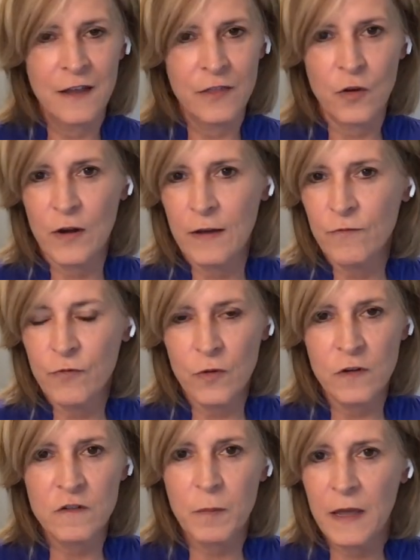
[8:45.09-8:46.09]
They're
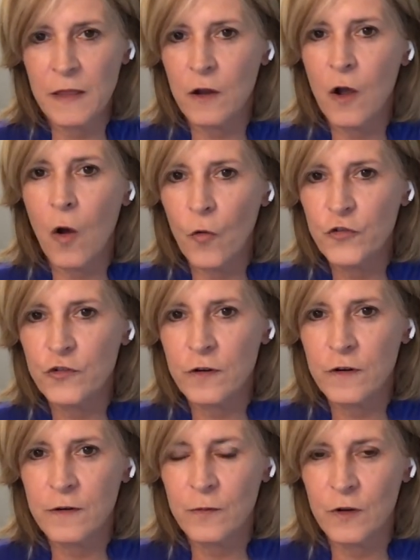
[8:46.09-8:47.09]
influenced by the
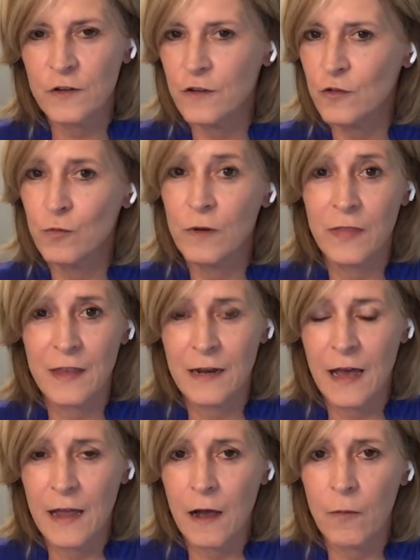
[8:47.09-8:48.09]
culture, which is really
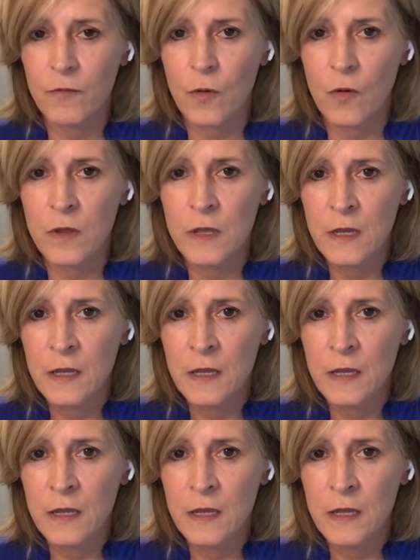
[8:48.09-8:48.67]
not helpful.